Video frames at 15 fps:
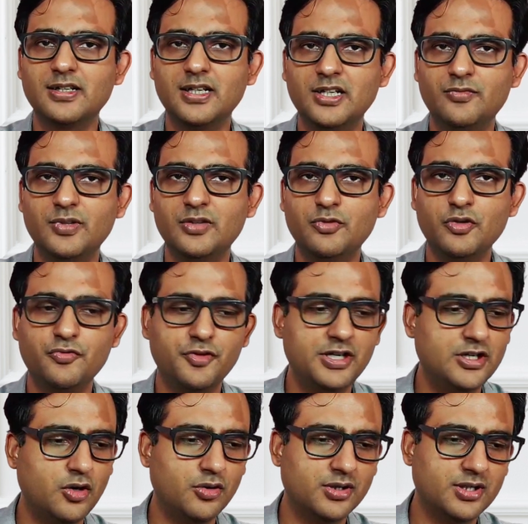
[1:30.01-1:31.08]
it, it would freak
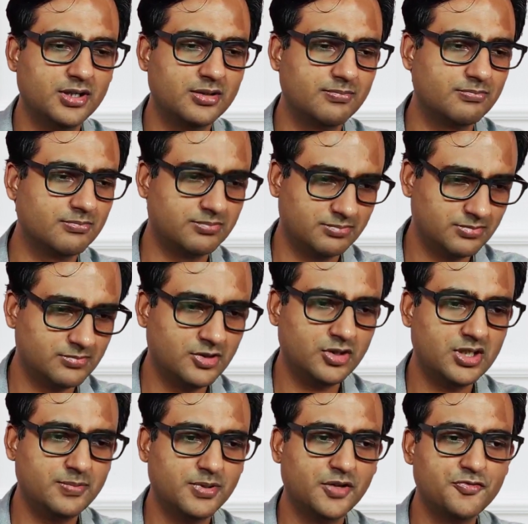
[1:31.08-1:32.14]
out a good
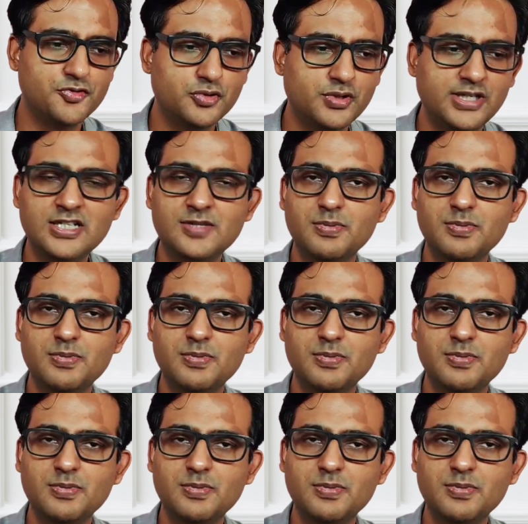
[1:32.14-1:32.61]
number of students.